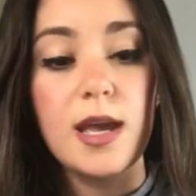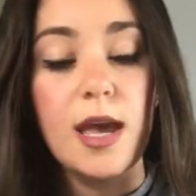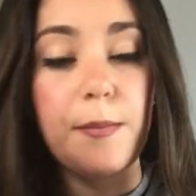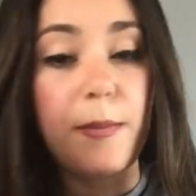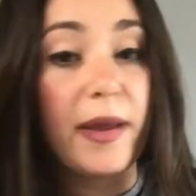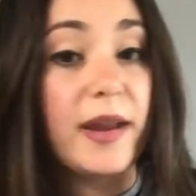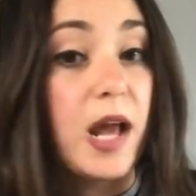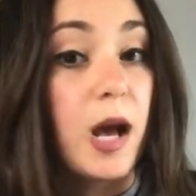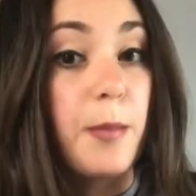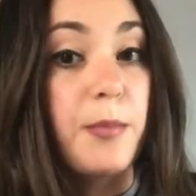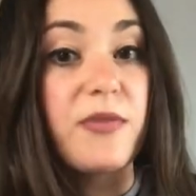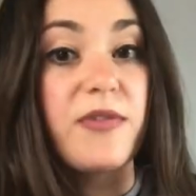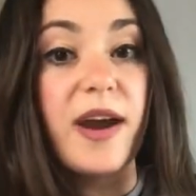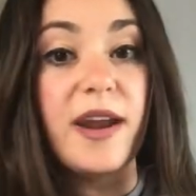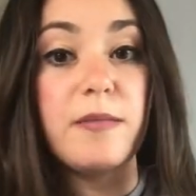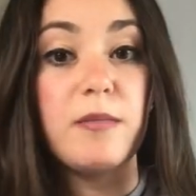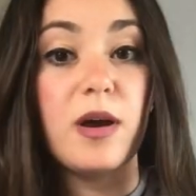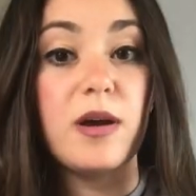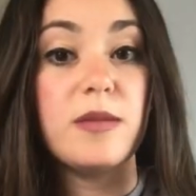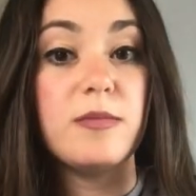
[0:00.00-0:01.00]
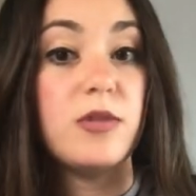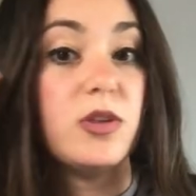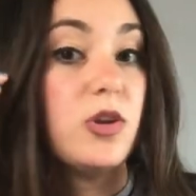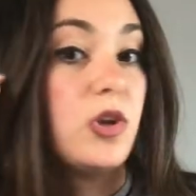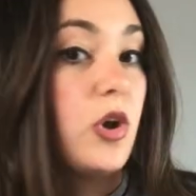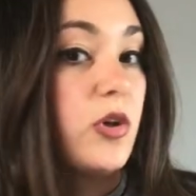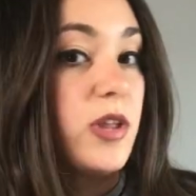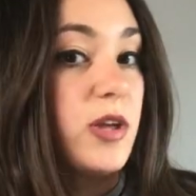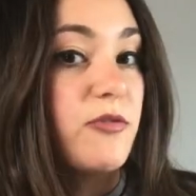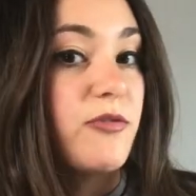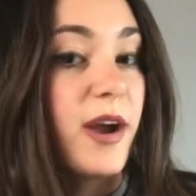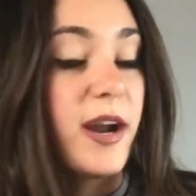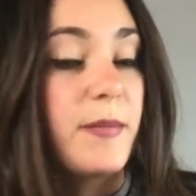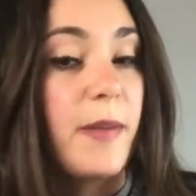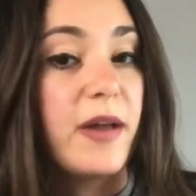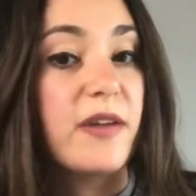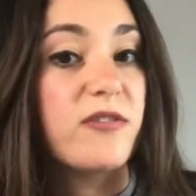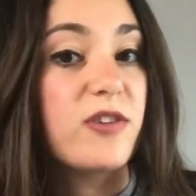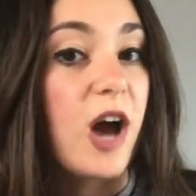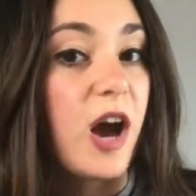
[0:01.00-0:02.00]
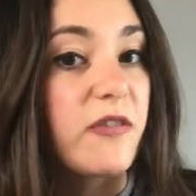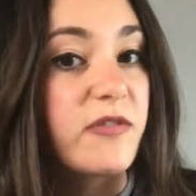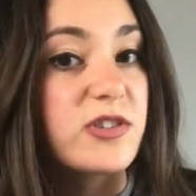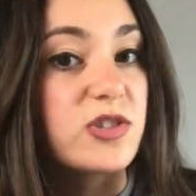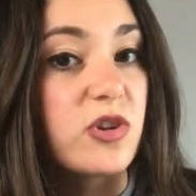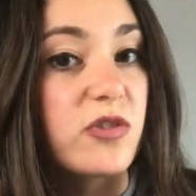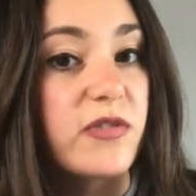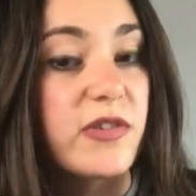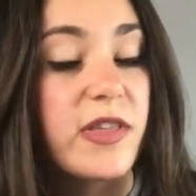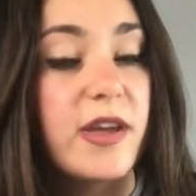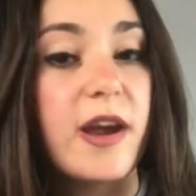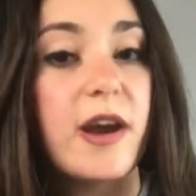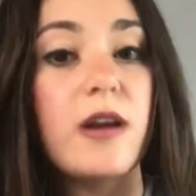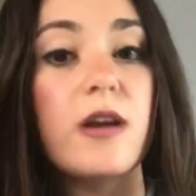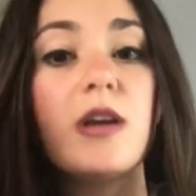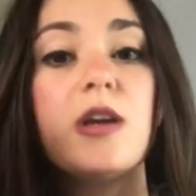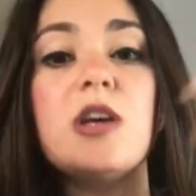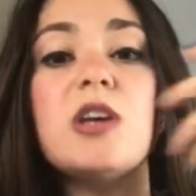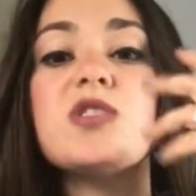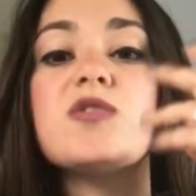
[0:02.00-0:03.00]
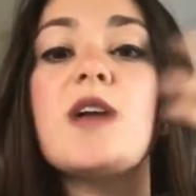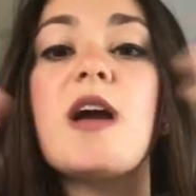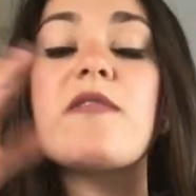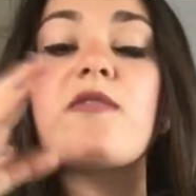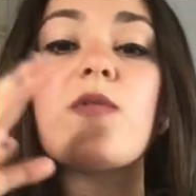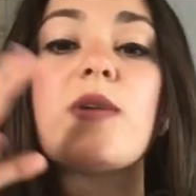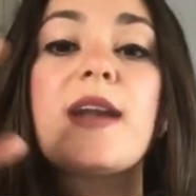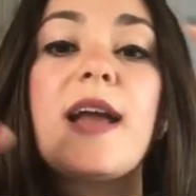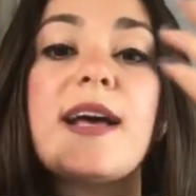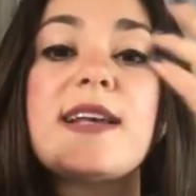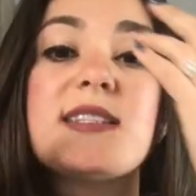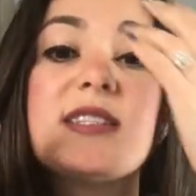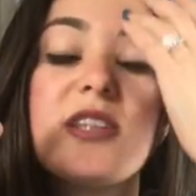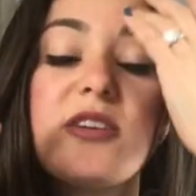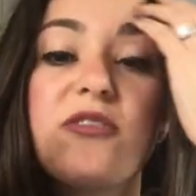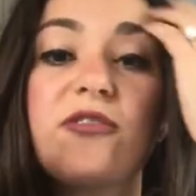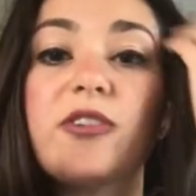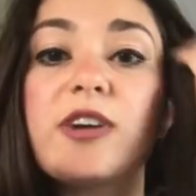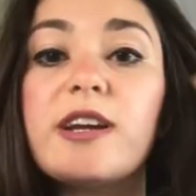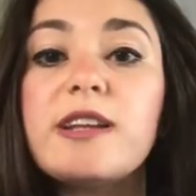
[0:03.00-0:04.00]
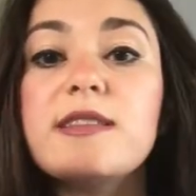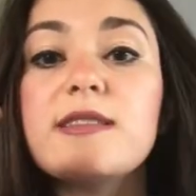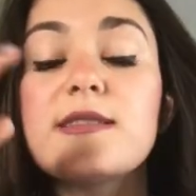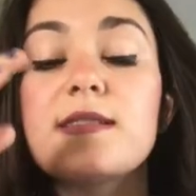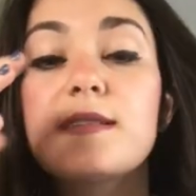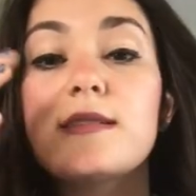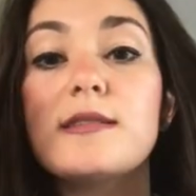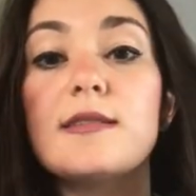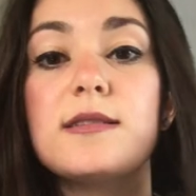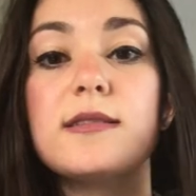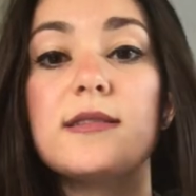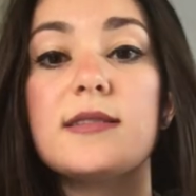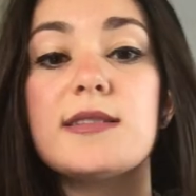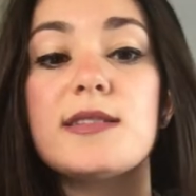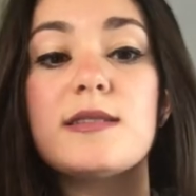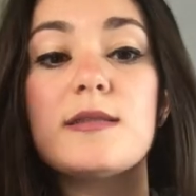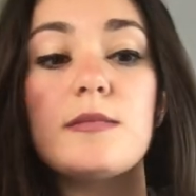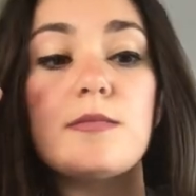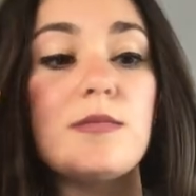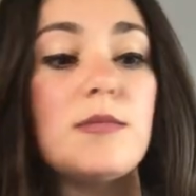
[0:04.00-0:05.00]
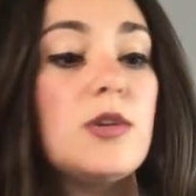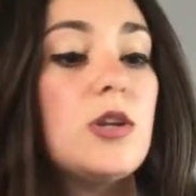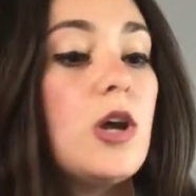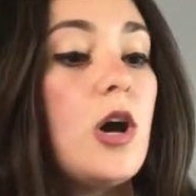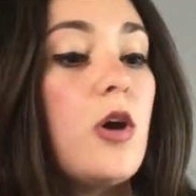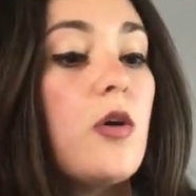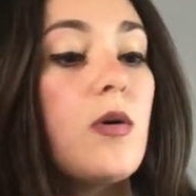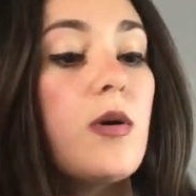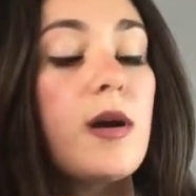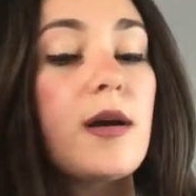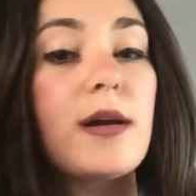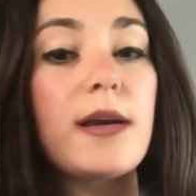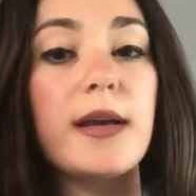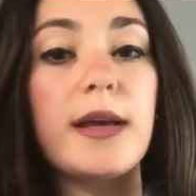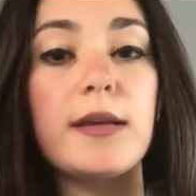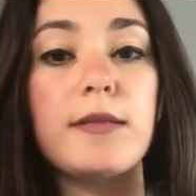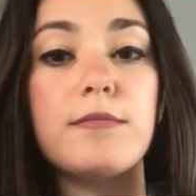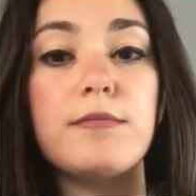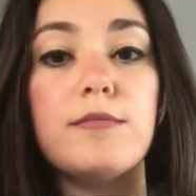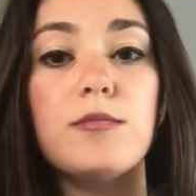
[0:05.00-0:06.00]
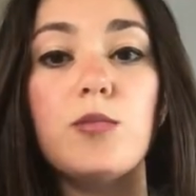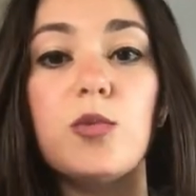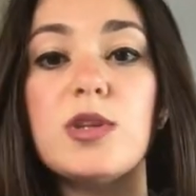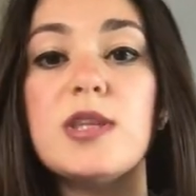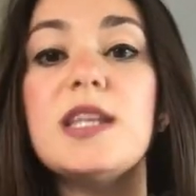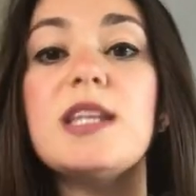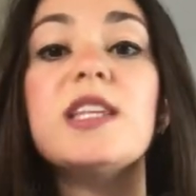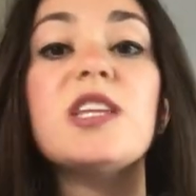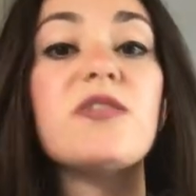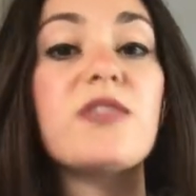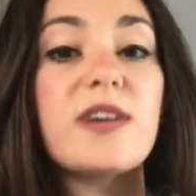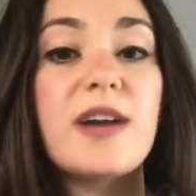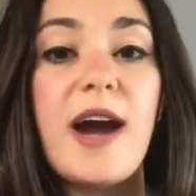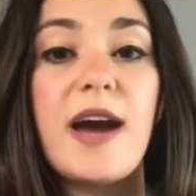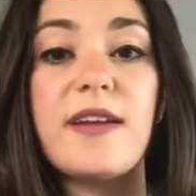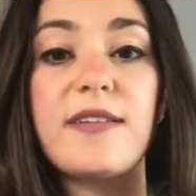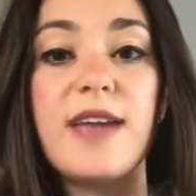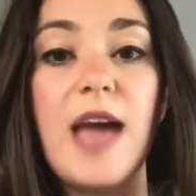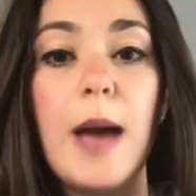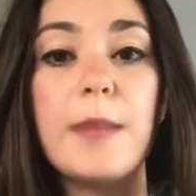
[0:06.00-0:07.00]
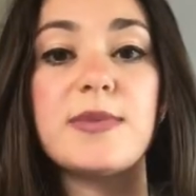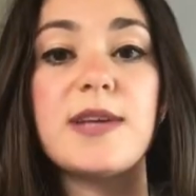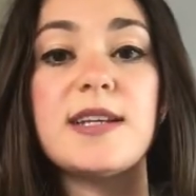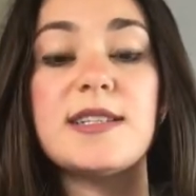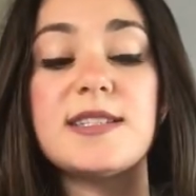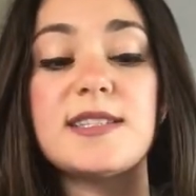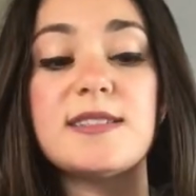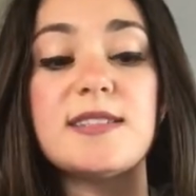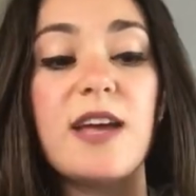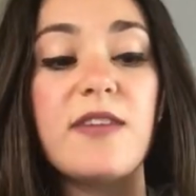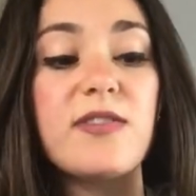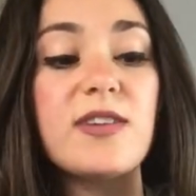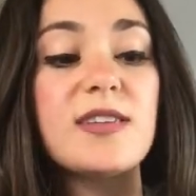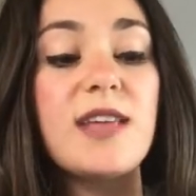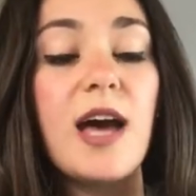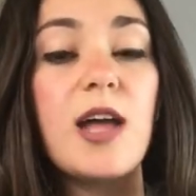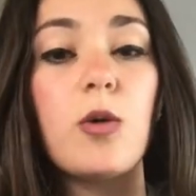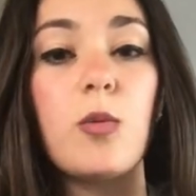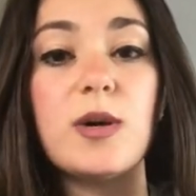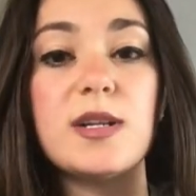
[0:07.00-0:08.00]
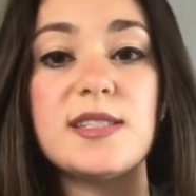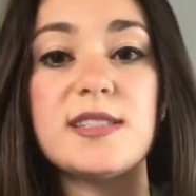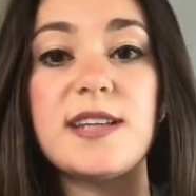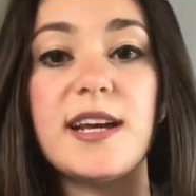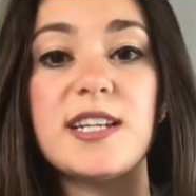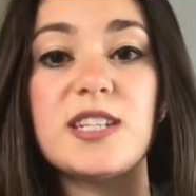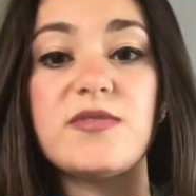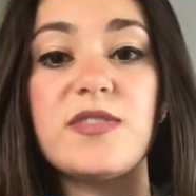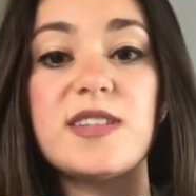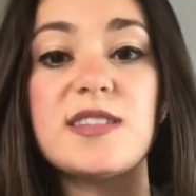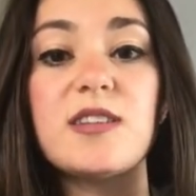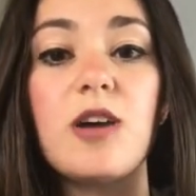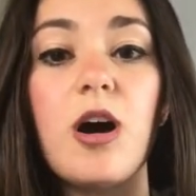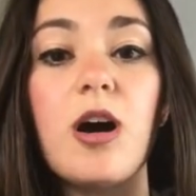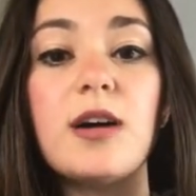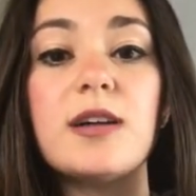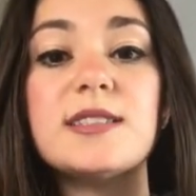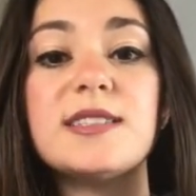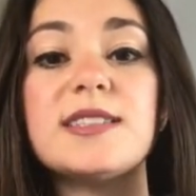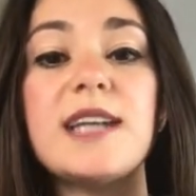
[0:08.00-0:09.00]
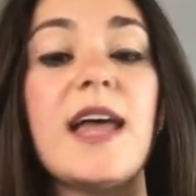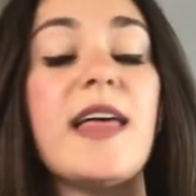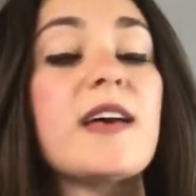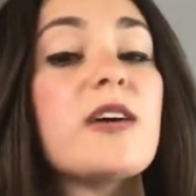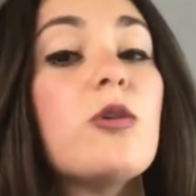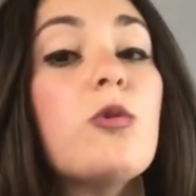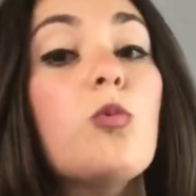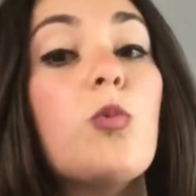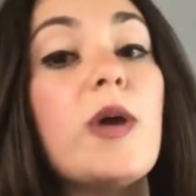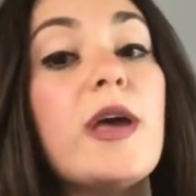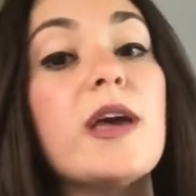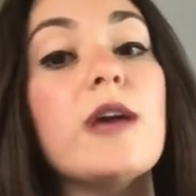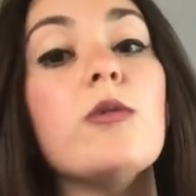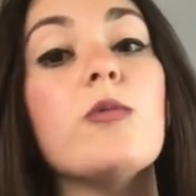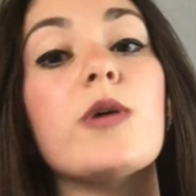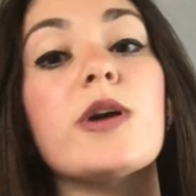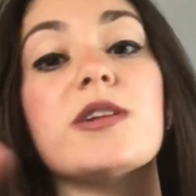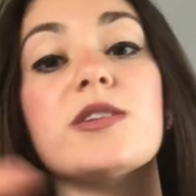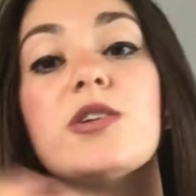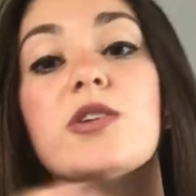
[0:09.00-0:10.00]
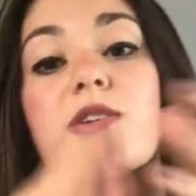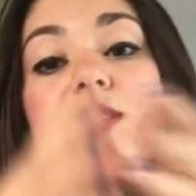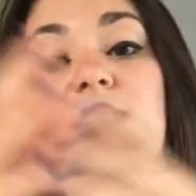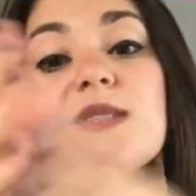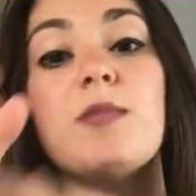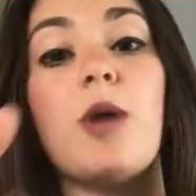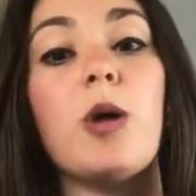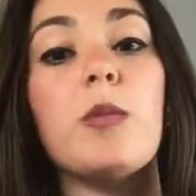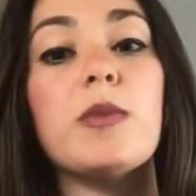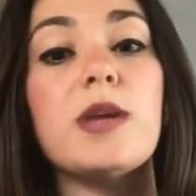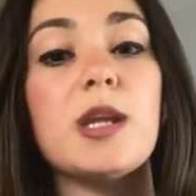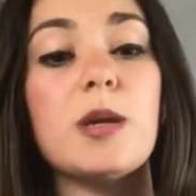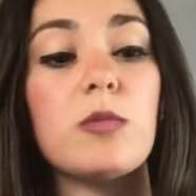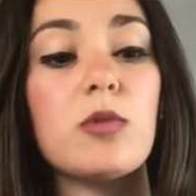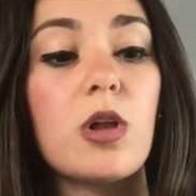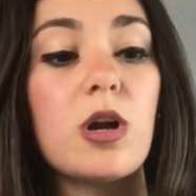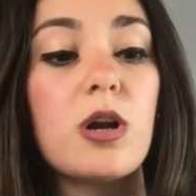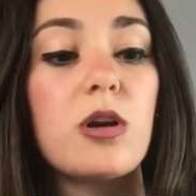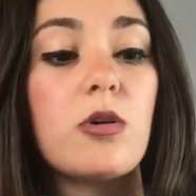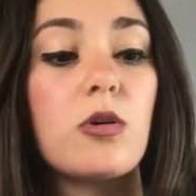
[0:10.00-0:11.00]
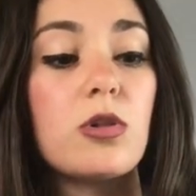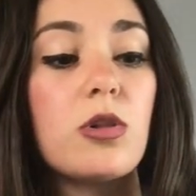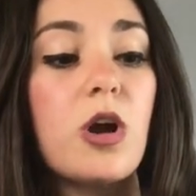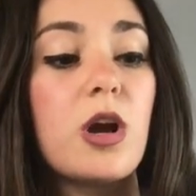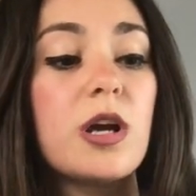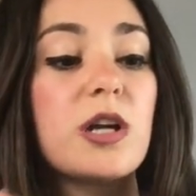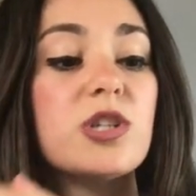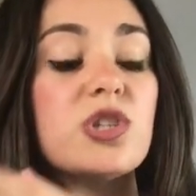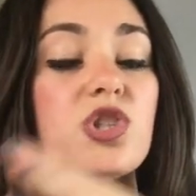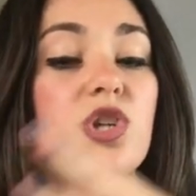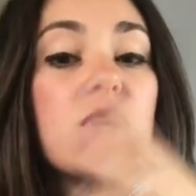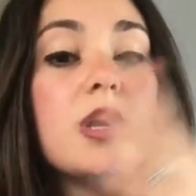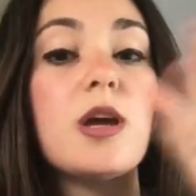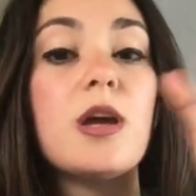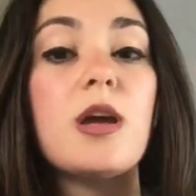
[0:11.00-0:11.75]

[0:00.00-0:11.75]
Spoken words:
it might not provide the right amount of coverage over there. So everyone has different, would need a different kind of cap size. It's definitely not a one size fits all. It's not like a wig where you're a small, medium, or large.